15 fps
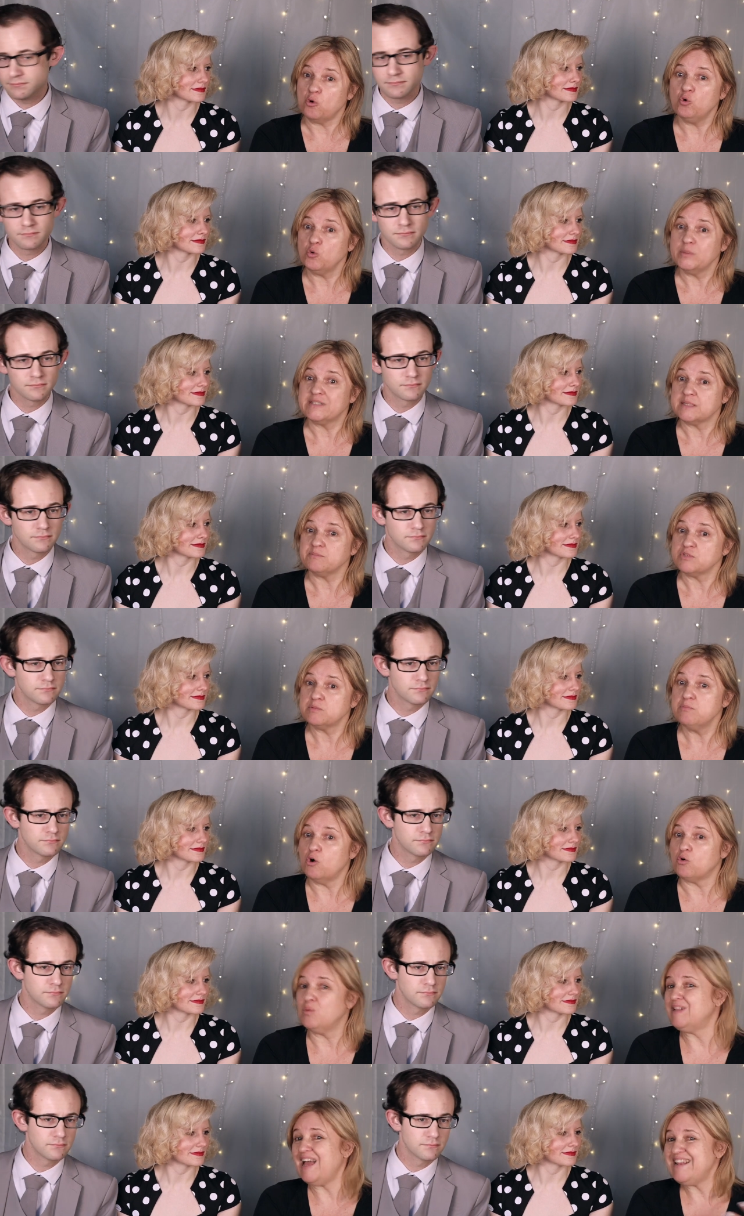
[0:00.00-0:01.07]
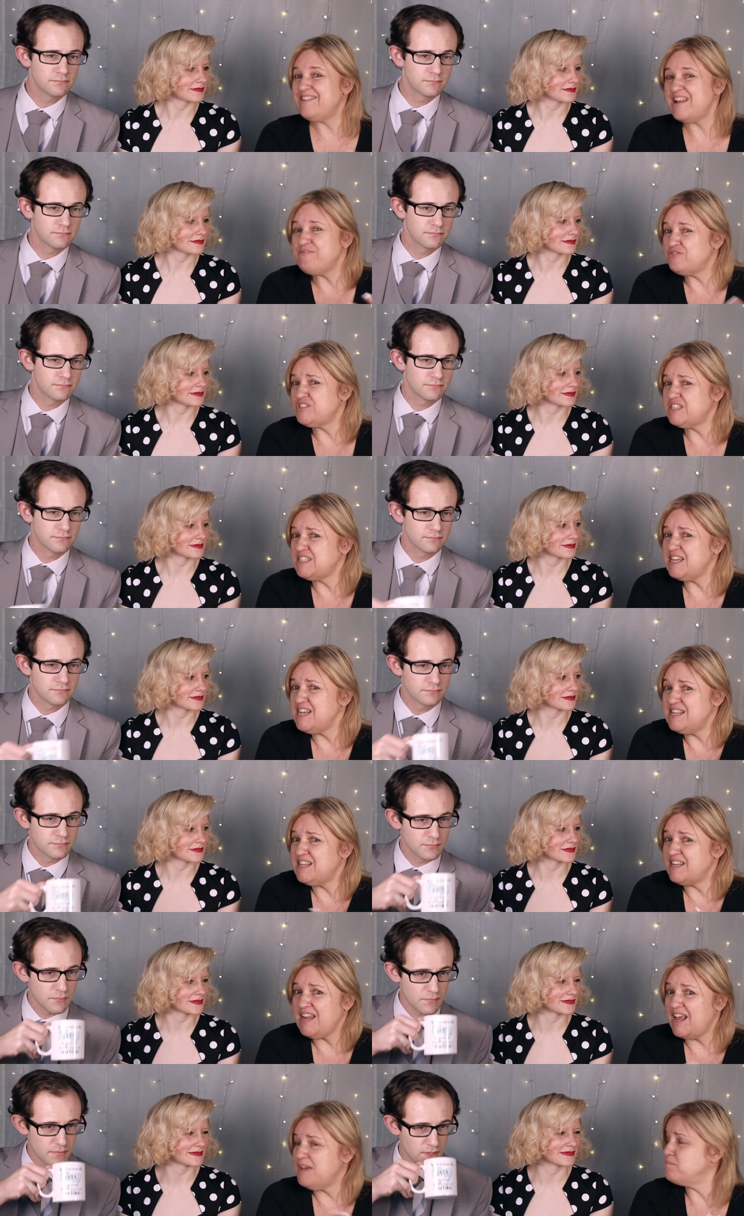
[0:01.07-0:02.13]
Speaker 1: cool with some smoke. Well, I'd never seen
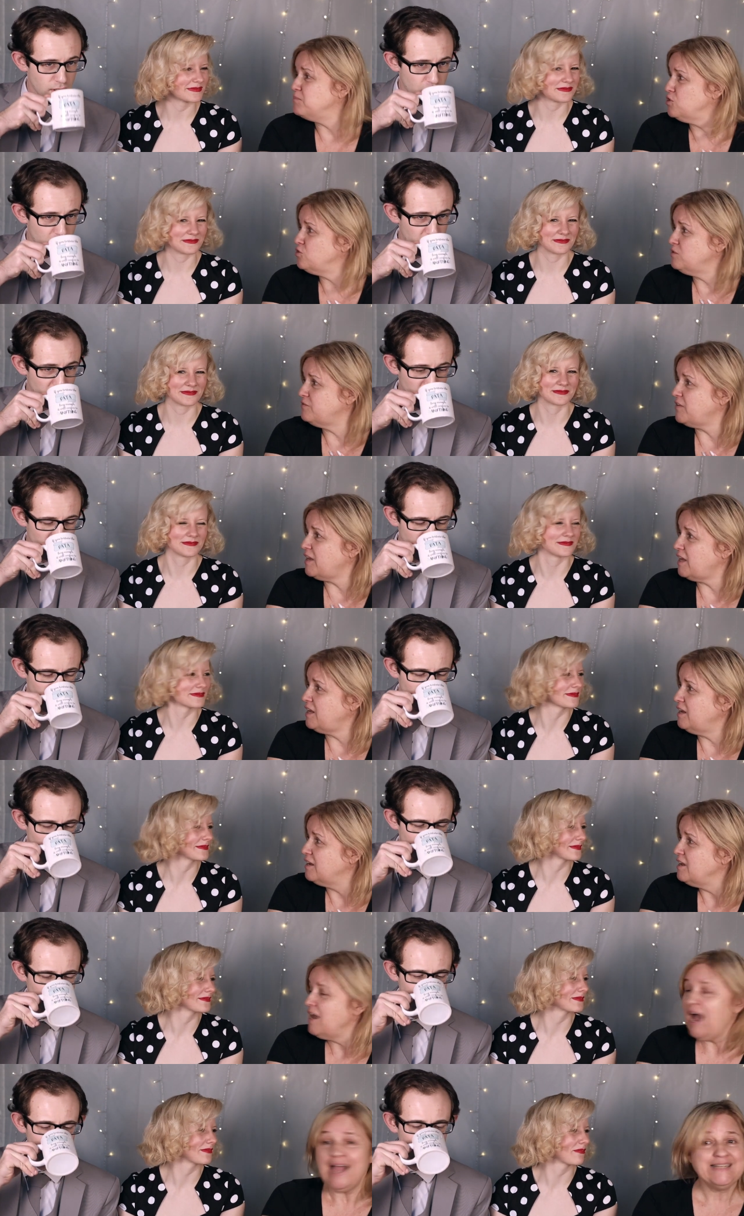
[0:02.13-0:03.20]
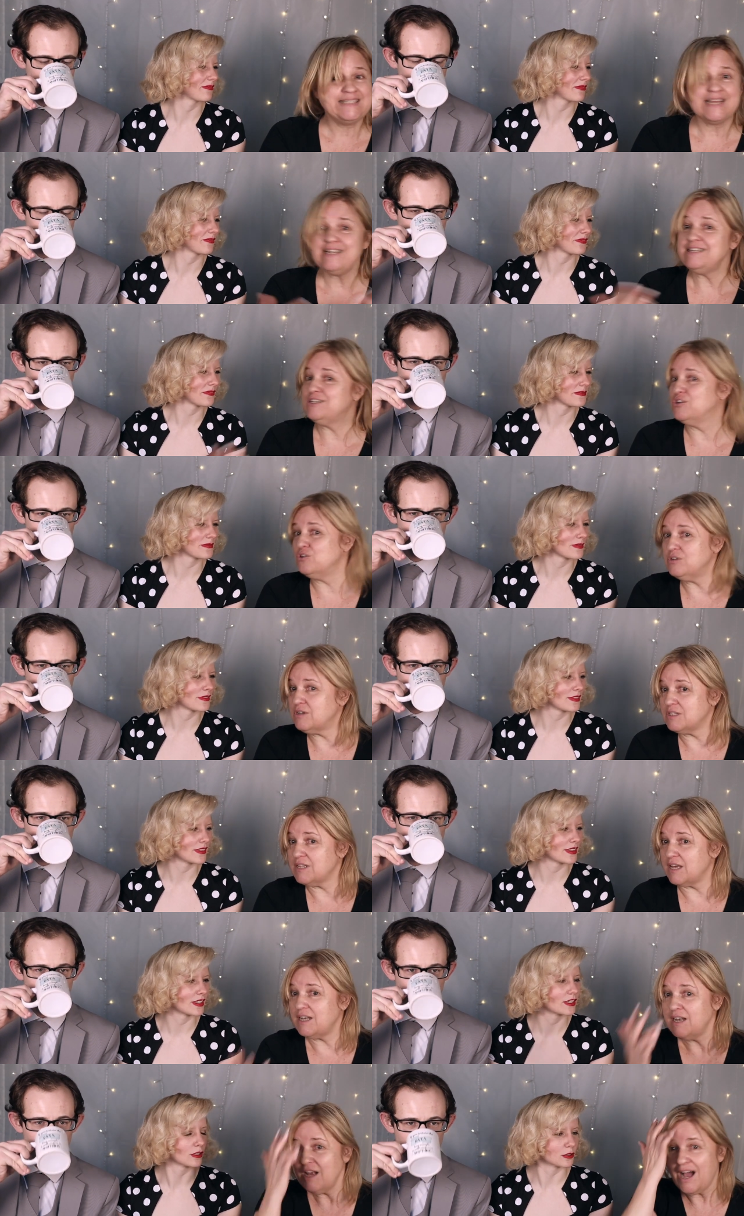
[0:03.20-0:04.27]
the damn movie. I didn't Google
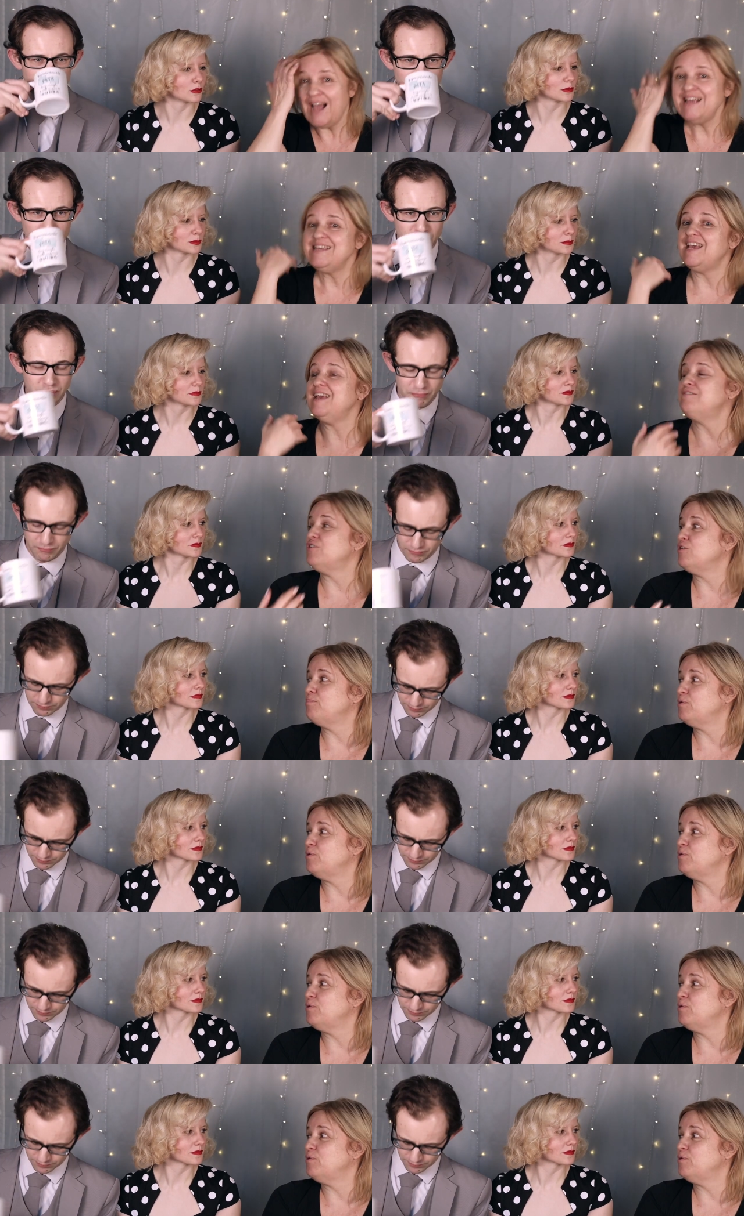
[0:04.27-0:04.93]
it. I gave her